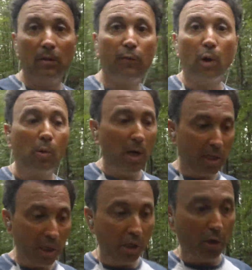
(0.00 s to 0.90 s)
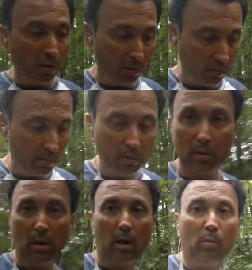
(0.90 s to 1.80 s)
for what you
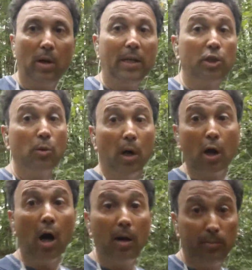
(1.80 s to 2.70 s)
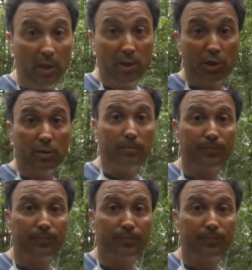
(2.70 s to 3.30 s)
are wanting to accomplish.